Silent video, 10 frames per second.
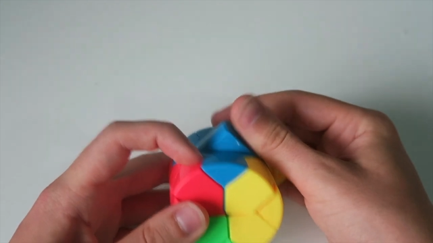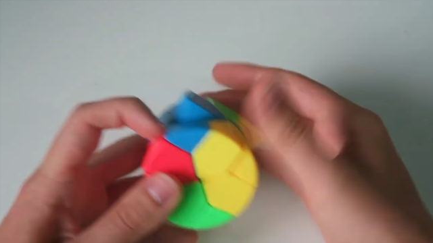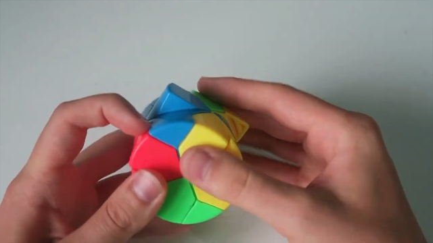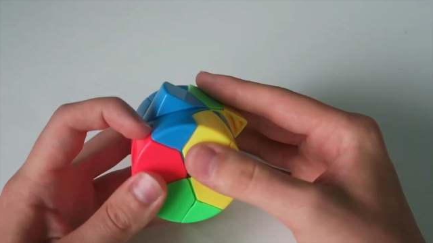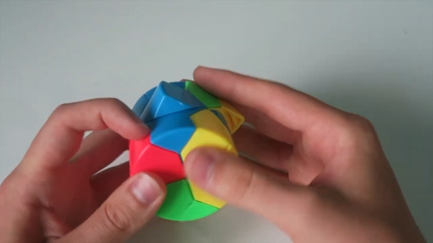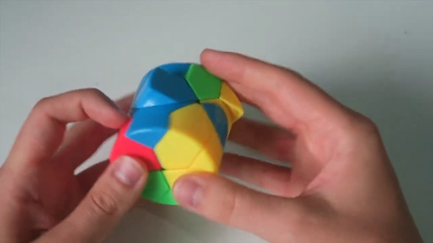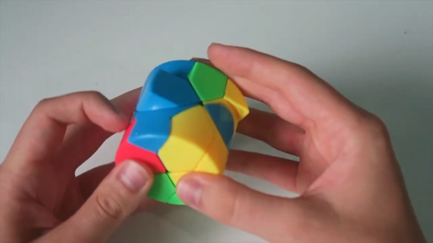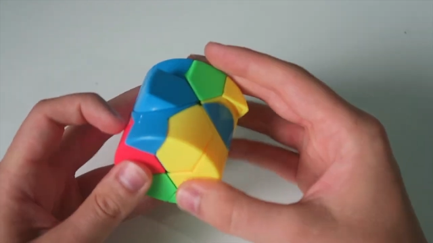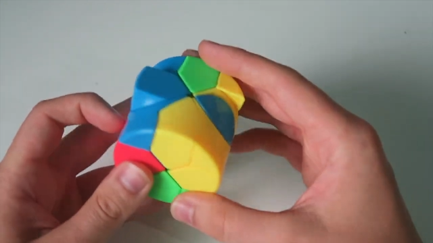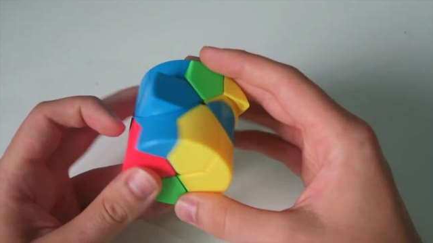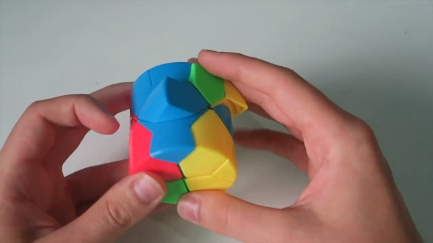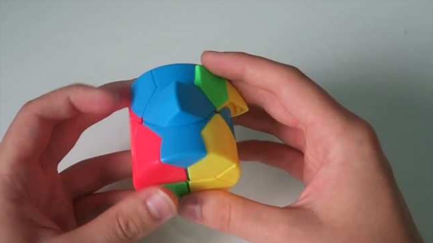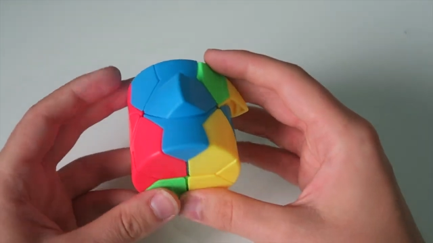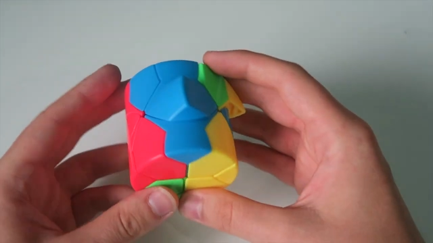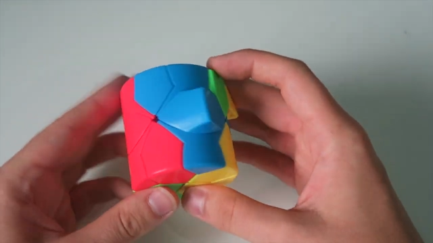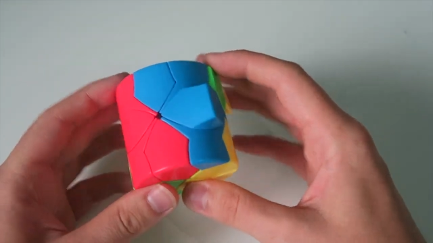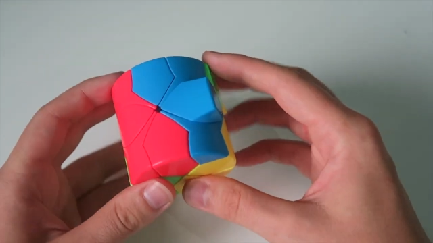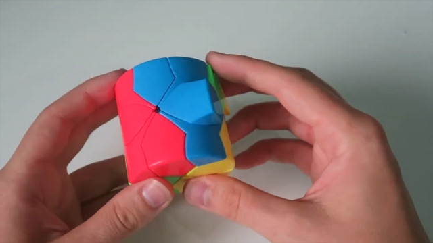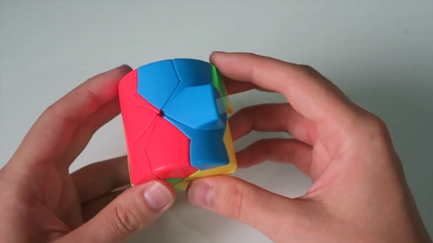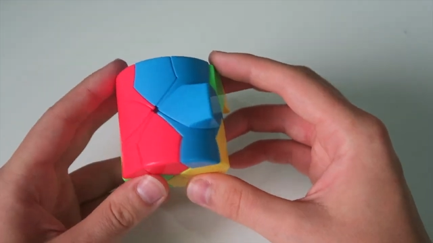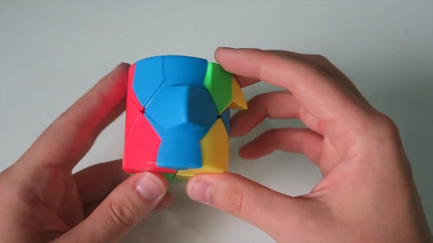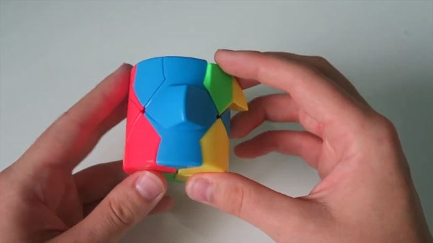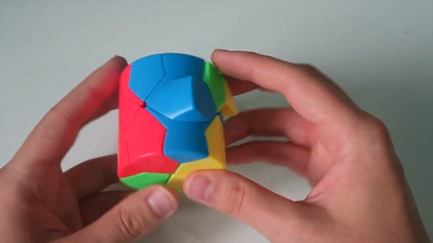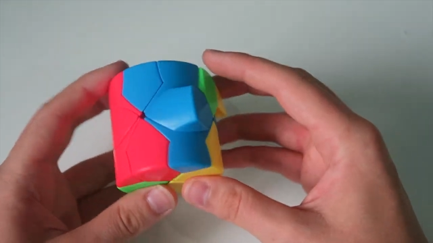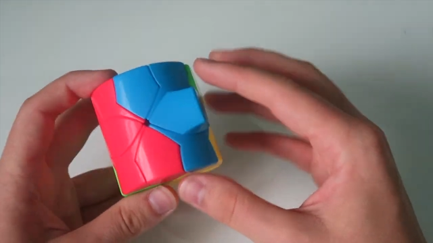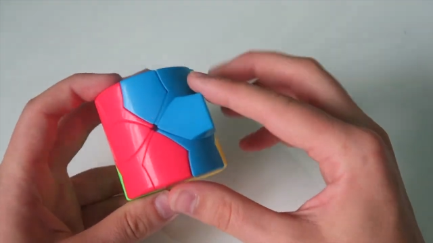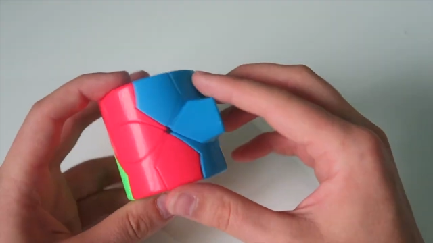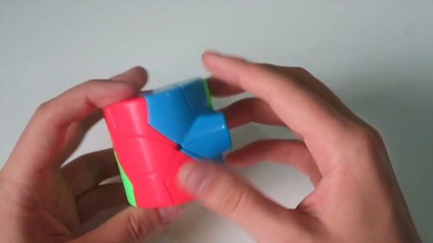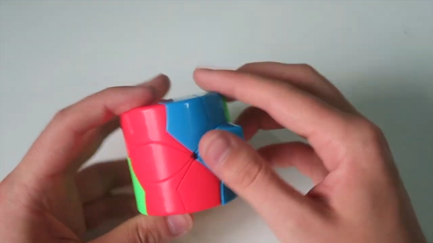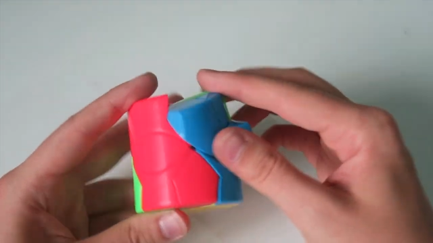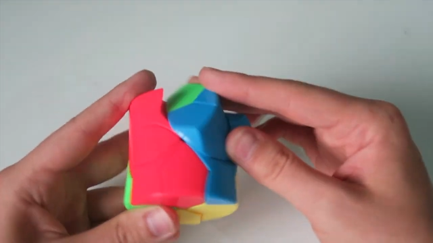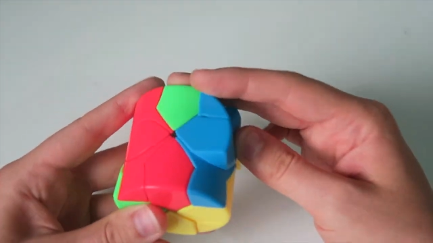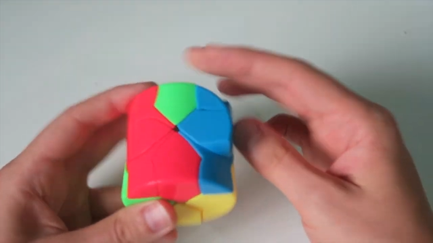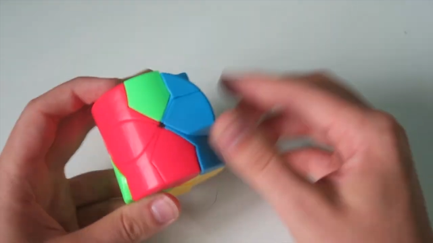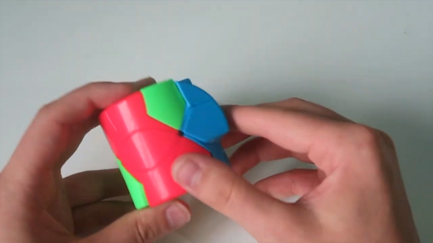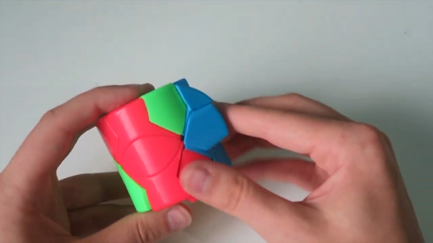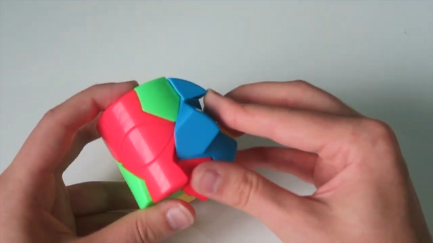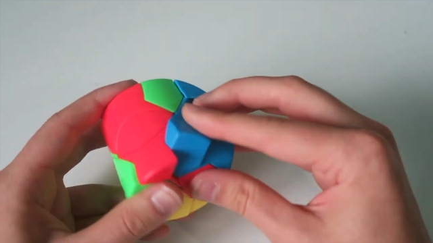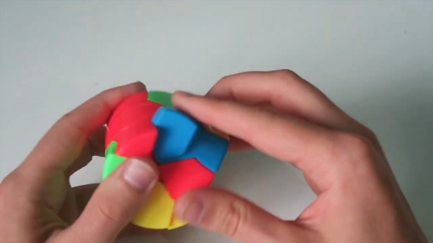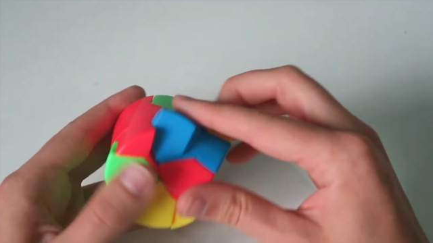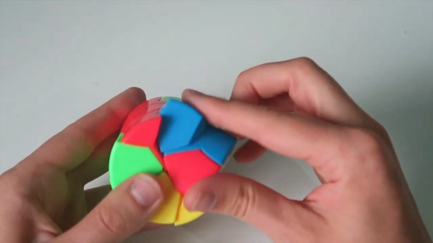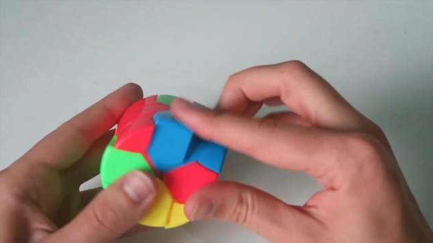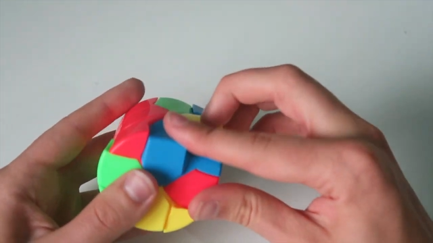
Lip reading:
No face is visible, so there are no lips to read.